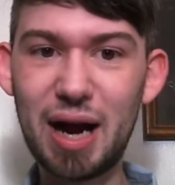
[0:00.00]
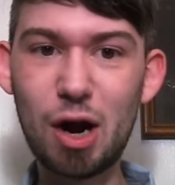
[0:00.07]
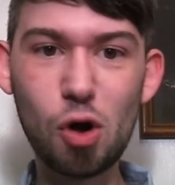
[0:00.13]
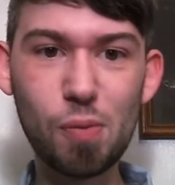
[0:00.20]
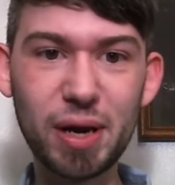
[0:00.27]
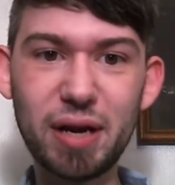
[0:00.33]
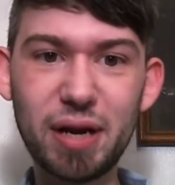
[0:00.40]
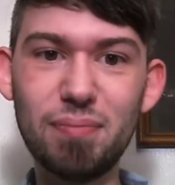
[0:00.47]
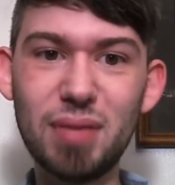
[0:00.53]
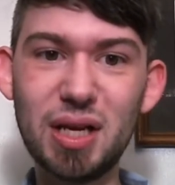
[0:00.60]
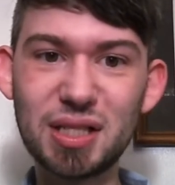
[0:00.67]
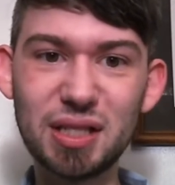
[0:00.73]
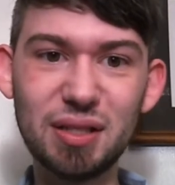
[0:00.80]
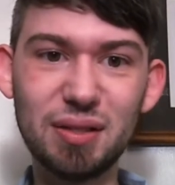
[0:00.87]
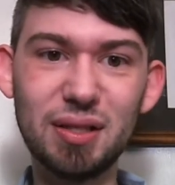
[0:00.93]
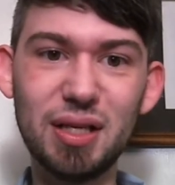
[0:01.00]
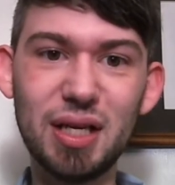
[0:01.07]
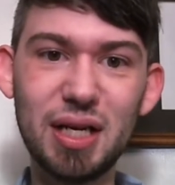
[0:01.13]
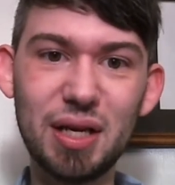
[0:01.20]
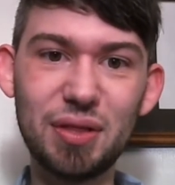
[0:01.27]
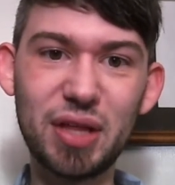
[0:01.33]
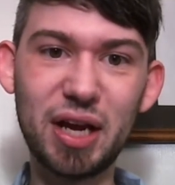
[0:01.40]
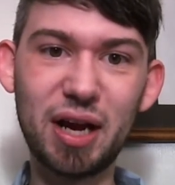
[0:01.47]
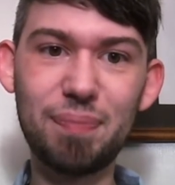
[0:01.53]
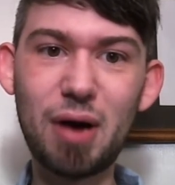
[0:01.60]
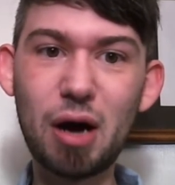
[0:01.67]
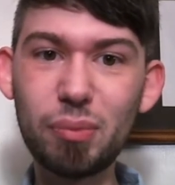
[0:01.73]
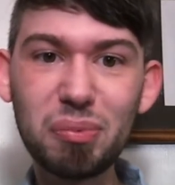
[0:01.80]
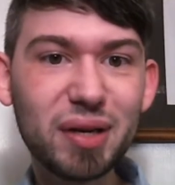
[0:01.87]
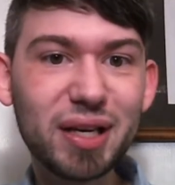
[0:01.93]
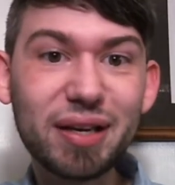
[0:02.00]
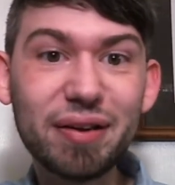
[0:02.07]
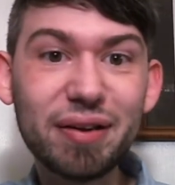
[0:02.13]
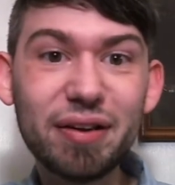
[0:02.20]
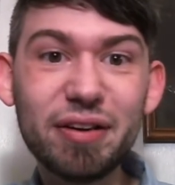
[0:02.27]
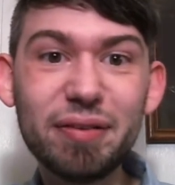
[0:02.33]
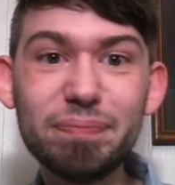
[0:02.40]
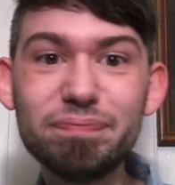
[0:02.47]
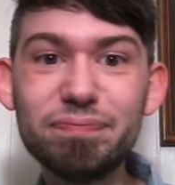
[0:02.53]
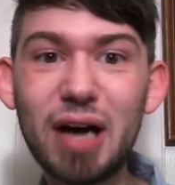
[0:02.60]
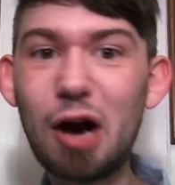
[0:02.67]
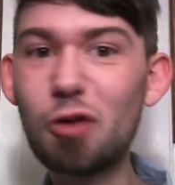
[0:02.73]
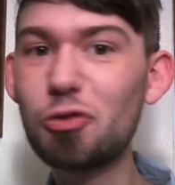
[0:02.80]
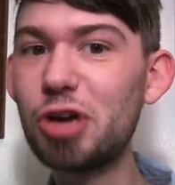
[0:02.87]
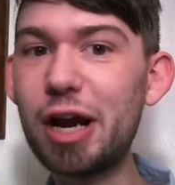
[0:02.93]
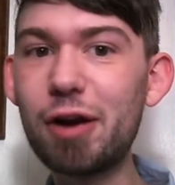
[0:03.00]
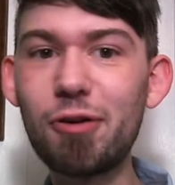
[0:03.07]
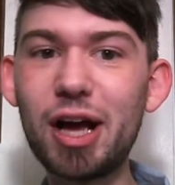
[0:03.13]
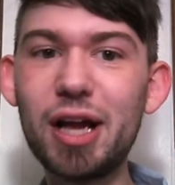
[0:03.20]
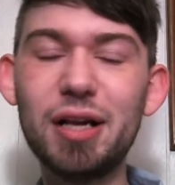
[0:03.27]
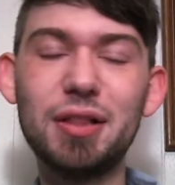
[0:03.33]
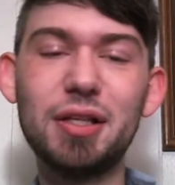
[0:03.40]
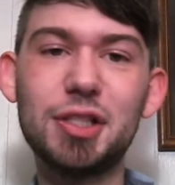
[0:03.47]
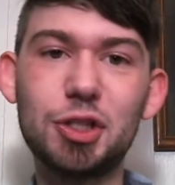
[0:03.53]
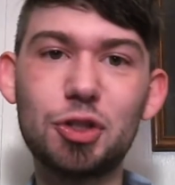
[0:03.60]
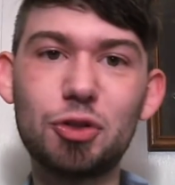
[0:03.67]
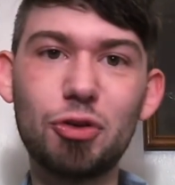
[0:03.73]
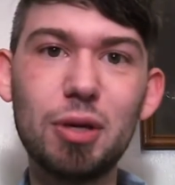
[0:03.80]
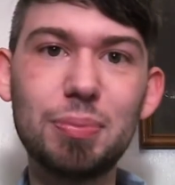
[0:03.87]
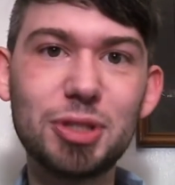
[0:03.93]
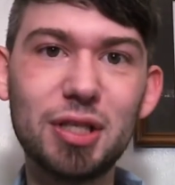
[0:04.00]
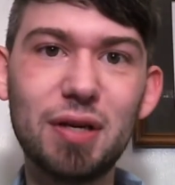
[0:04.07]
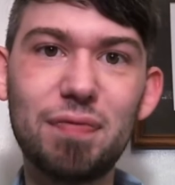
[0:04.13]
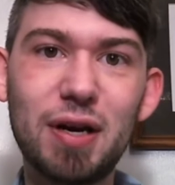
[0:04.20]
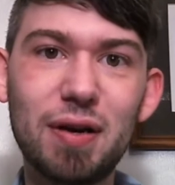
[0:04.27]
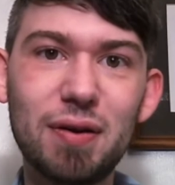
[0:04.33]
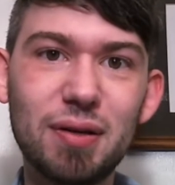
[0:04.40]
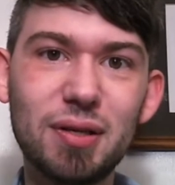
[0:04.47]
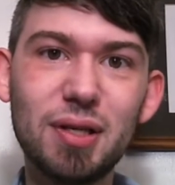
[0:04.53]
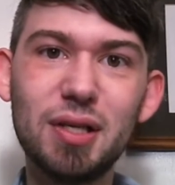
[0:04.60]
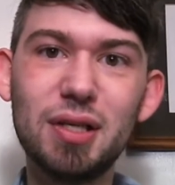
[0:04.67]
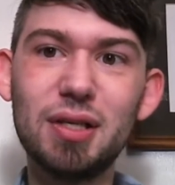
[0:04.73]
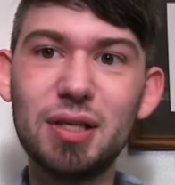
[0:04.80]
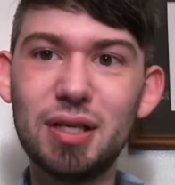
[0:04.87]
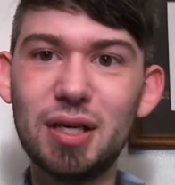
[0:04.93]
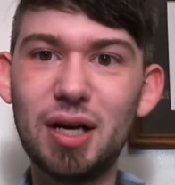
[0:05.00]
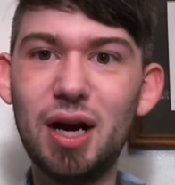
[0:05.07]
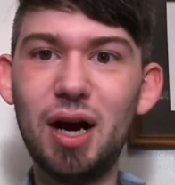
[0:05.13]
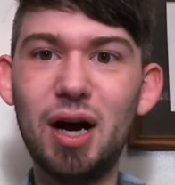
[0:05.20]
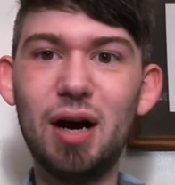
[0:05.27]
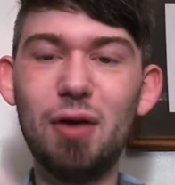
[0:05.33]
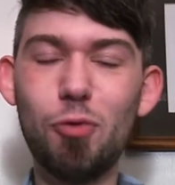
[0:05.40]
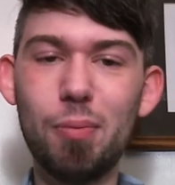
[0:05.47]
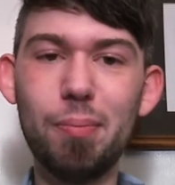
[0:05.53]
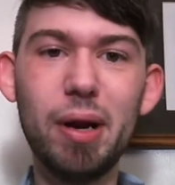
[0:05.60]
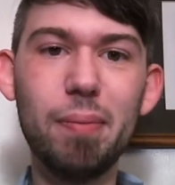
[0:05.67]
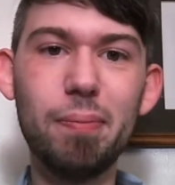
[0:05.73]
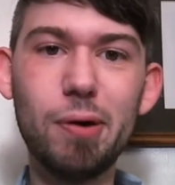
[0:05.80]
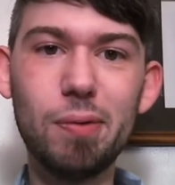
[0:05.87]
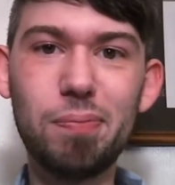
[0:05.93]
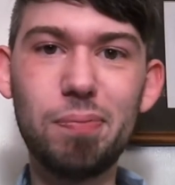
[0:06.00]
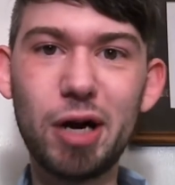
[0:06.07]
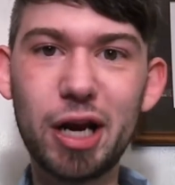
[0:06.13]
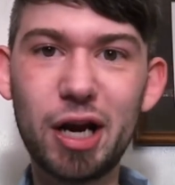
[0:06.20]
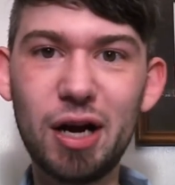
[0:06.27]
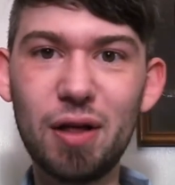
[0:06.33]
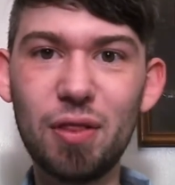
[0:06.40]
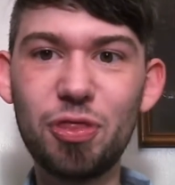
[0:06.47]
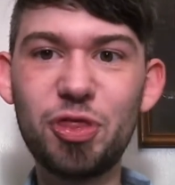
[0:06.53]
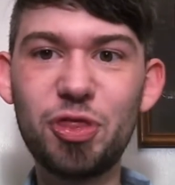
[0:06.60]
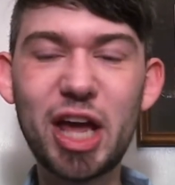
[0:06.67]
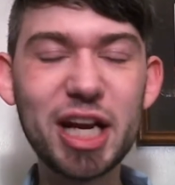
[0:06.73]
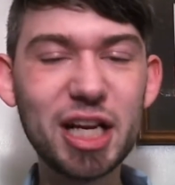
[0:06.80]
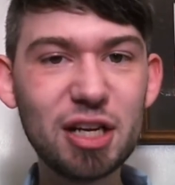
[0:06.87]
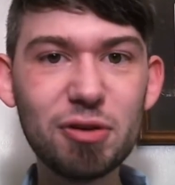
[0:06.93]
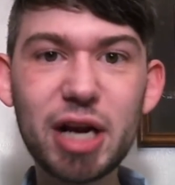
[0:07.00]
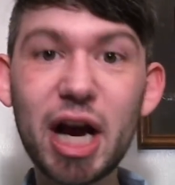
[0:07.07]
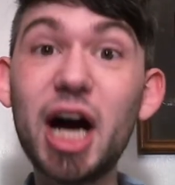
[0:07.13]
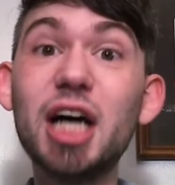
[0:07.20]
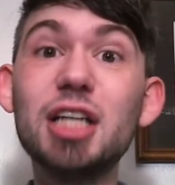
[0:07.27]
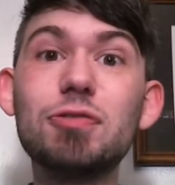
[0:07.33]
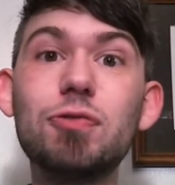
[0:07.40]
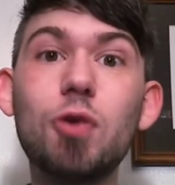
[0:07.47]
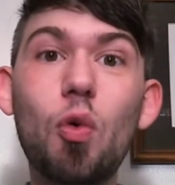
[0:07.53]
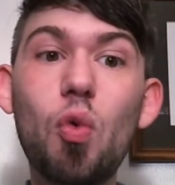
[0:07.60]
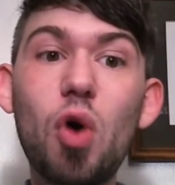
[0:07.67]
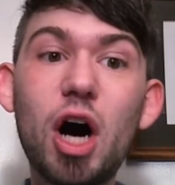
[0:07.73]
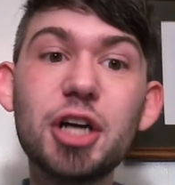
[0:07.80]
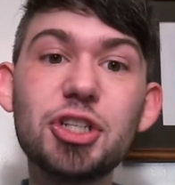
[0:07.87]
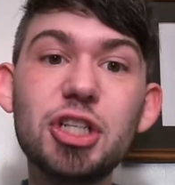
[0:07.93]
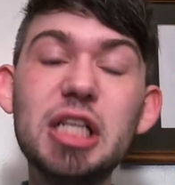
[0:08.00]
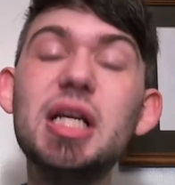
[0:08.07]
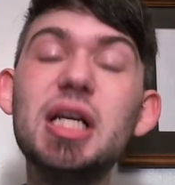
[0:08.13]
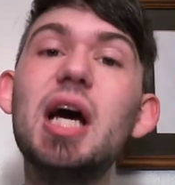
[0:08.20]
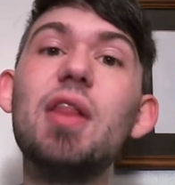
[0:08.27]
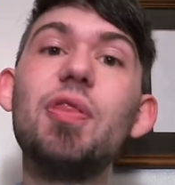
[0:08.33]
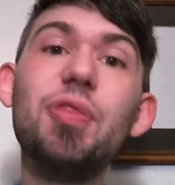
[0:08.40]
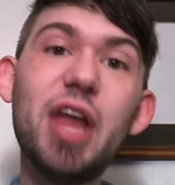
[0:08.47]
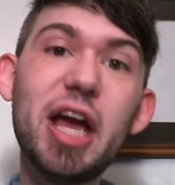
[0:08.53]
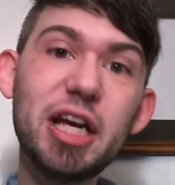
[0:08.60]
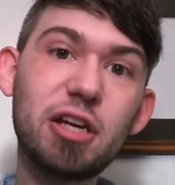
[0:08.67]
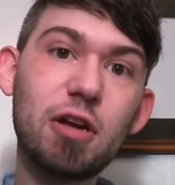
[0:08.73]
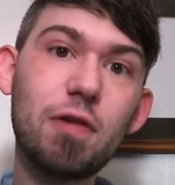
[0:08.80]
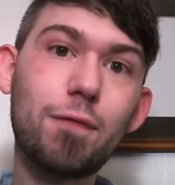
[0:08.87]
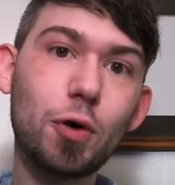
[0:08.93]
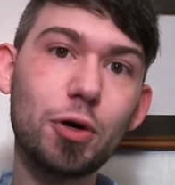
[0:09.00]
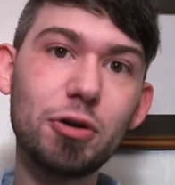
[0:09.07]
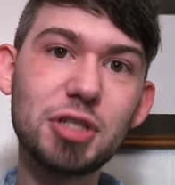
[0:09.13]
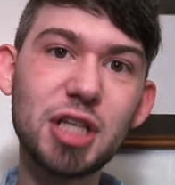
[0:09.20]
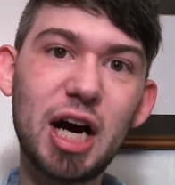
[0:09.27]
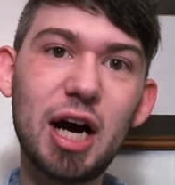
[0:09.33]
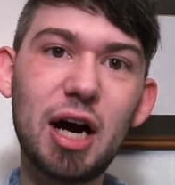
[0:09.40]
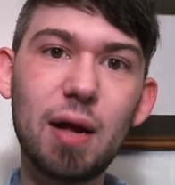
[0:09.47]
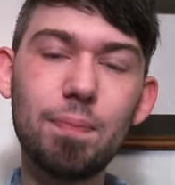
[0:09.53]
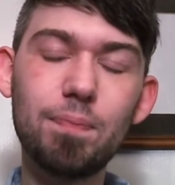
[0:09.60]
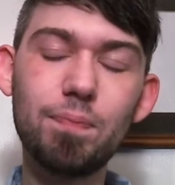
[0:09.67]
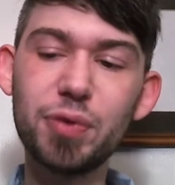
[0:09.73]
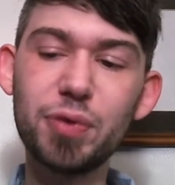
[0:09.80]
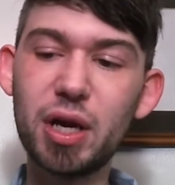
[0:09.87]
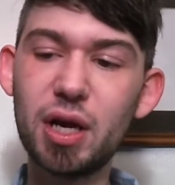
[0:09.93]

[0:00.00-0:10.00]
hope I didn't miss anything. I probably did. I'll try to write it in the description if I remember. But thank you guys for watching. Thank you for your time.